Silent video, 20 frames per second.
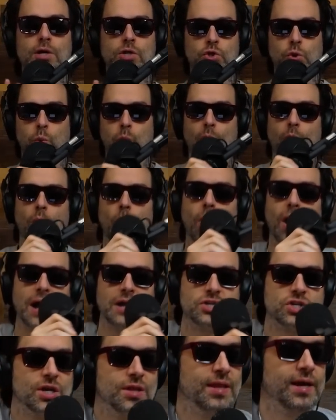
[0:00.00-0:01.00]
to where we're
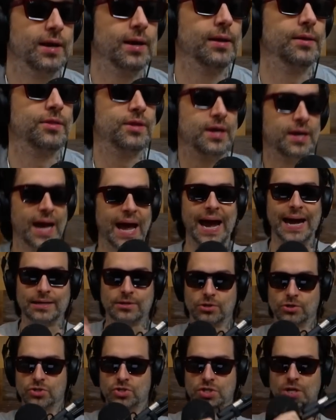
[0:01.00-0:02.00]
watching the the
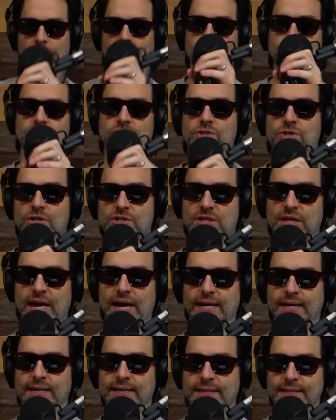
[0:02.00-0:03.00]
actors dubbed just
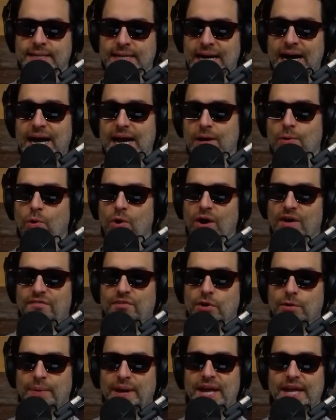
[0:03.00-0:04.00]
like hi where have
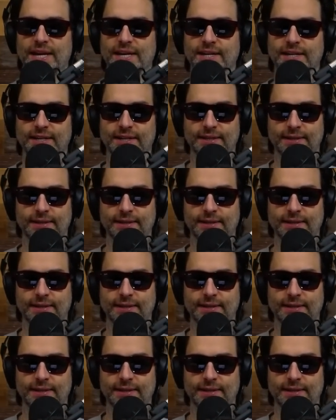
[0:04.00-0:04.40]
you been